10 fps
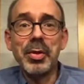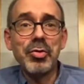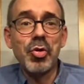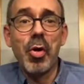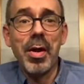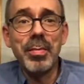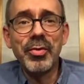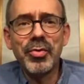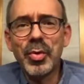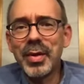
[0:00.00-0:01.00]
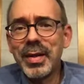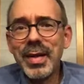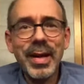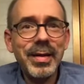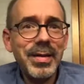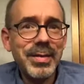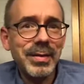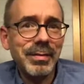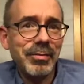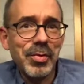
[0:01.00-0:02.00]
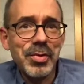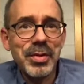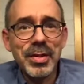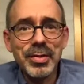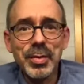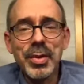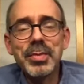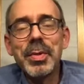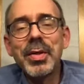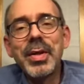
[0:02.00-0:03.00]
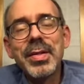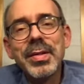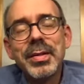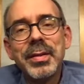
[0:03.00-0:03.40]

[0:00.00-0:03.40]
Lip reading: in joy before he had his first Easter experience.